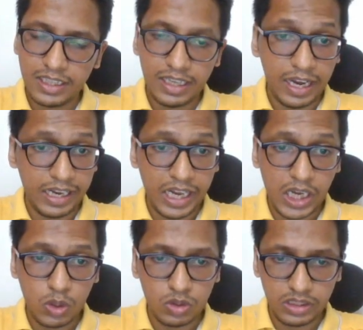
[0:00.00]
and
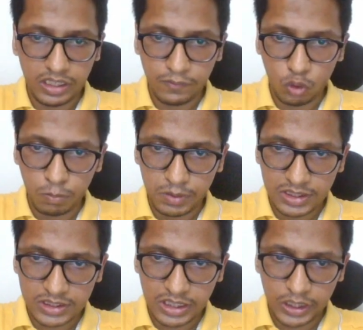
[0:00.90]
now they have opened
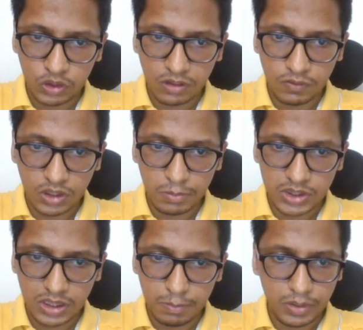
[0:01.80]
this diagonal for the
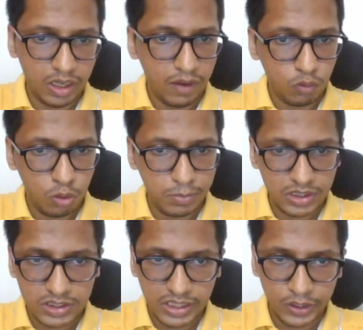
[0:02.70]
bishop, they have opened
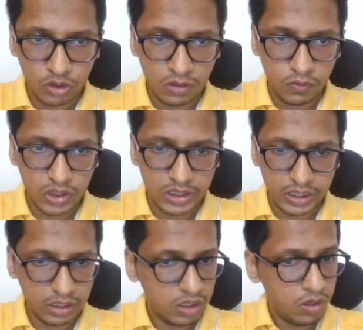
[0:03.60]
this diagonal for the
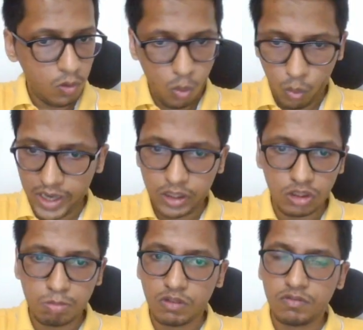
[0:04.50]
king. Very
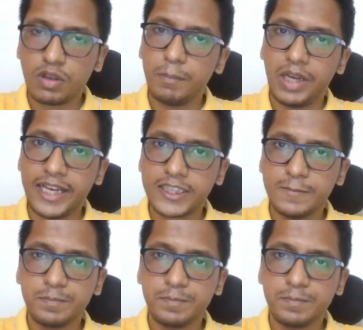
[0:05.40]
good move from black.